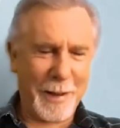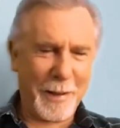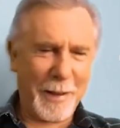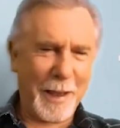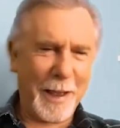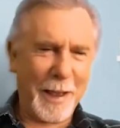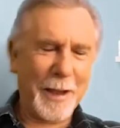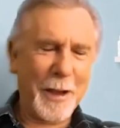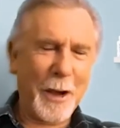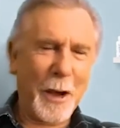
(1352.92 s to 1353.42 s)

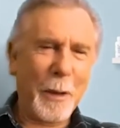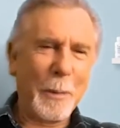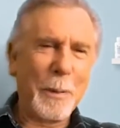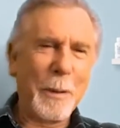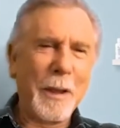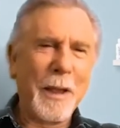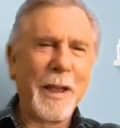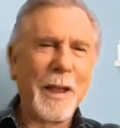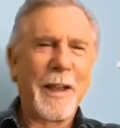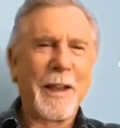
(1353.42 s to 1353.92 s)
and
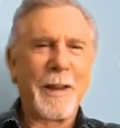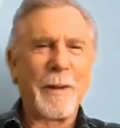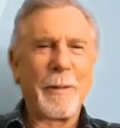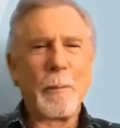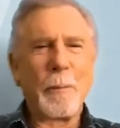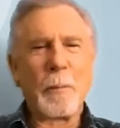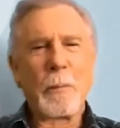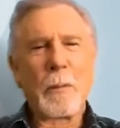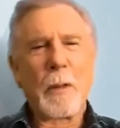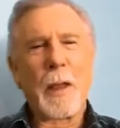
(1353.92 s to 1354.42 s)
copying it."
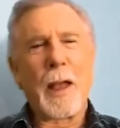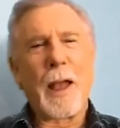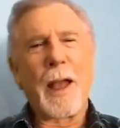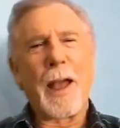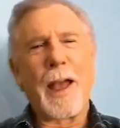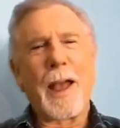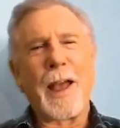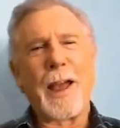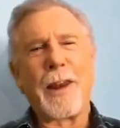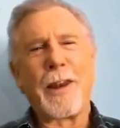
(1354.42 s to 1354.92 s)

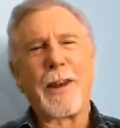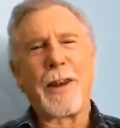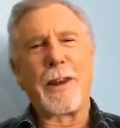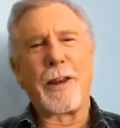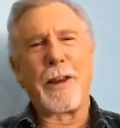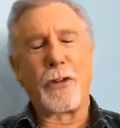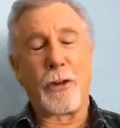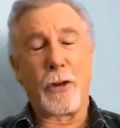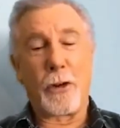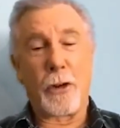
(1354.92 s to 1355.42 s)
And
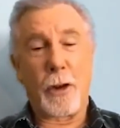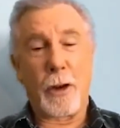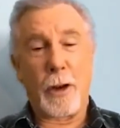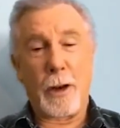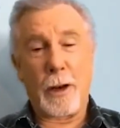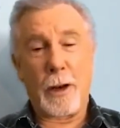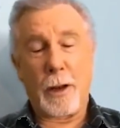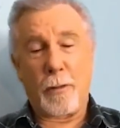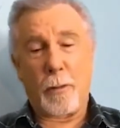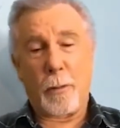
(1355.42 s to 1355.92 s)
he said, "You
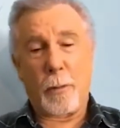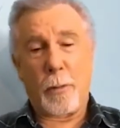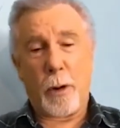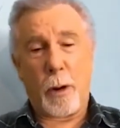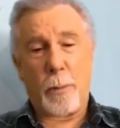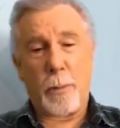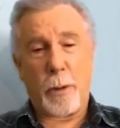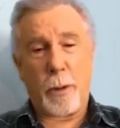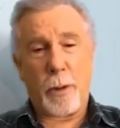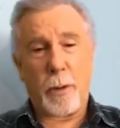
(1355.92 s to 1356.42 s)
need to have a
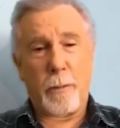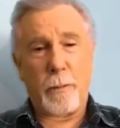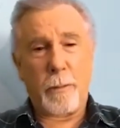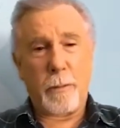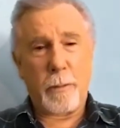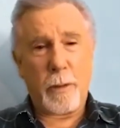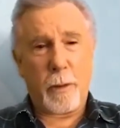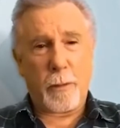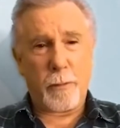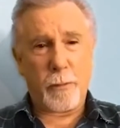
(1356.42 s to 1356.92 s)
proper
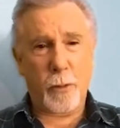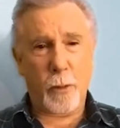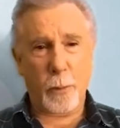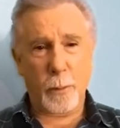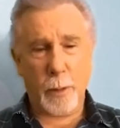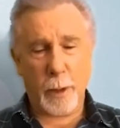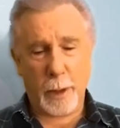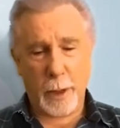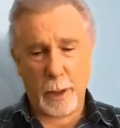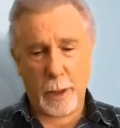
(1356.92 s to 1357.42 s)

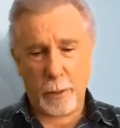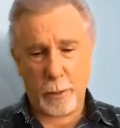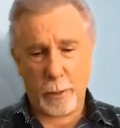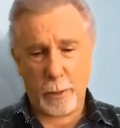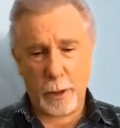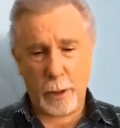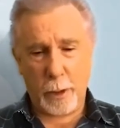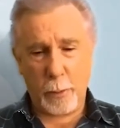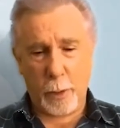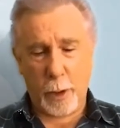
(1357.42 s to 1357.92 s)
formulator."
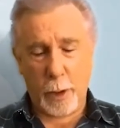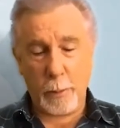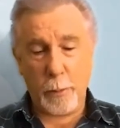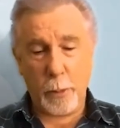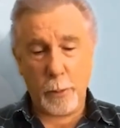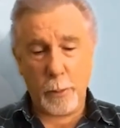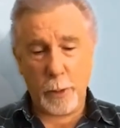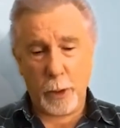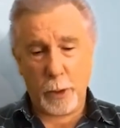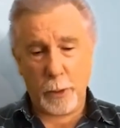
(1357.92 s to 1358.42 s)
And anyway, he
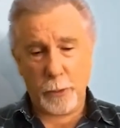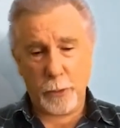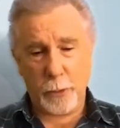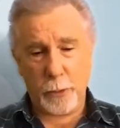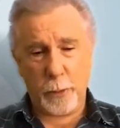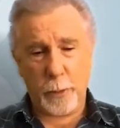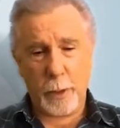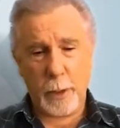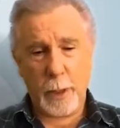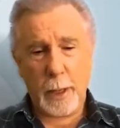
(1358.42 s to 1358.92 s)
put me on
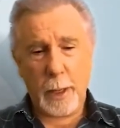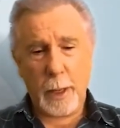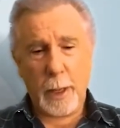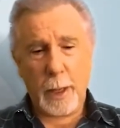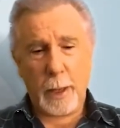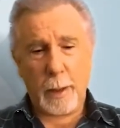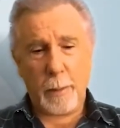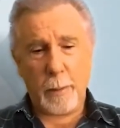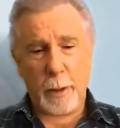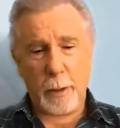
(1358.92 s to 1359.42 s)
to
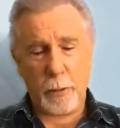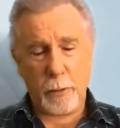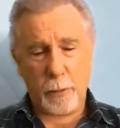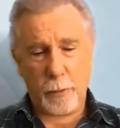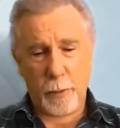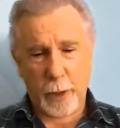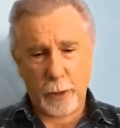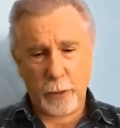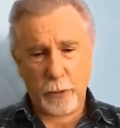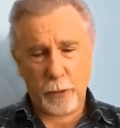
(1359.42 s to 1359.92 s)
a
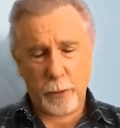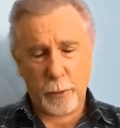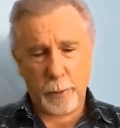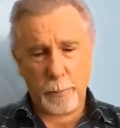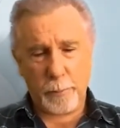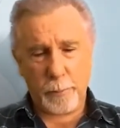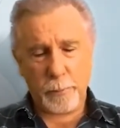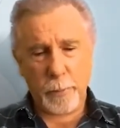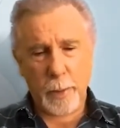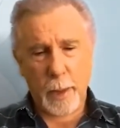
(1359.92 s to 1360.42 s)

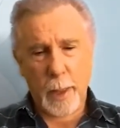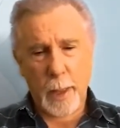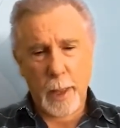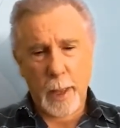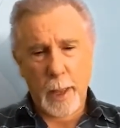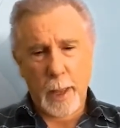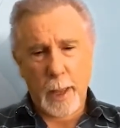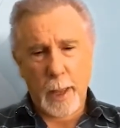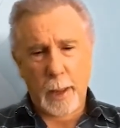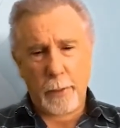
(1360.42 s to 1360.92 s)
manufacturer.
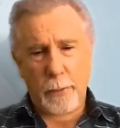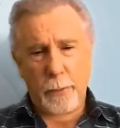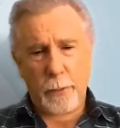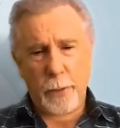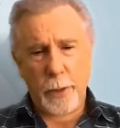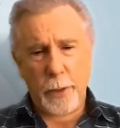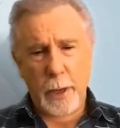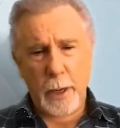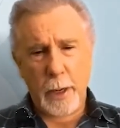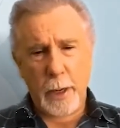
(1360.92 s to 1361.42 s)

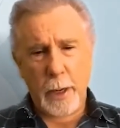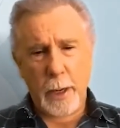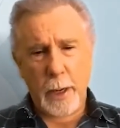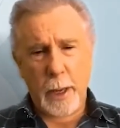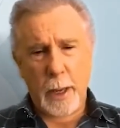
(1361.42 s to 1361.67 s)
And then